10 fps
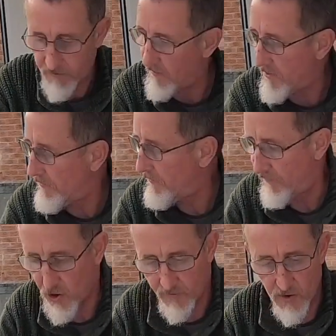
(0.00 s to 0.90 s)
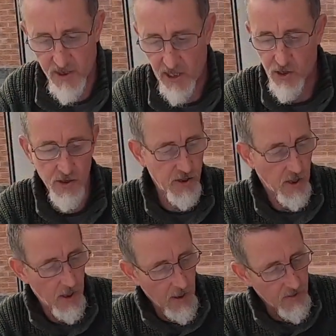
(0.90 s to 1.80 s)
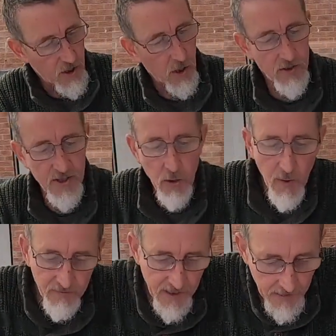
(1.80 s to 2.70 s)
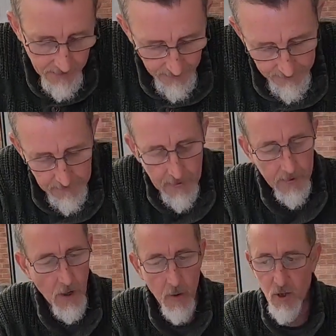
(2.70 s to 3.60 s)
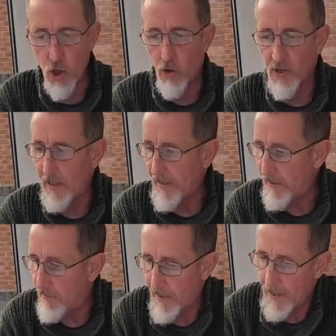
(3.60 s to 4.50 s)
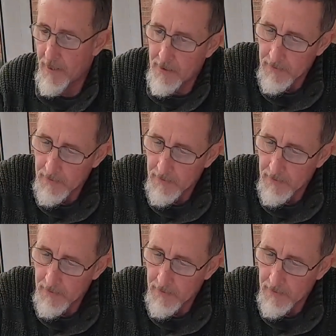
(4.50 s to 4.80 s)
for the first few sessions. Just got to deal with the armour cord leader again.